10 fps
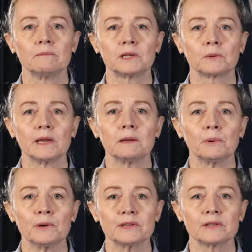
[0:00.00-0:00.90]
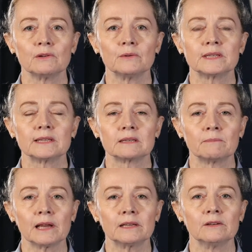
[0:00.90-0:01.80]
between a person who is
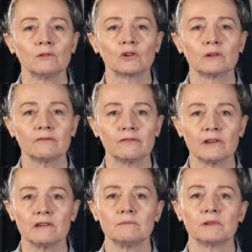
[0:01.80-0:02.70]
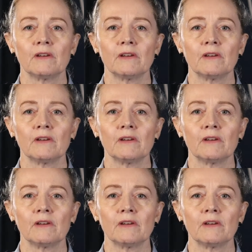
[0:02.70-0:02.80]
suspected or confirmed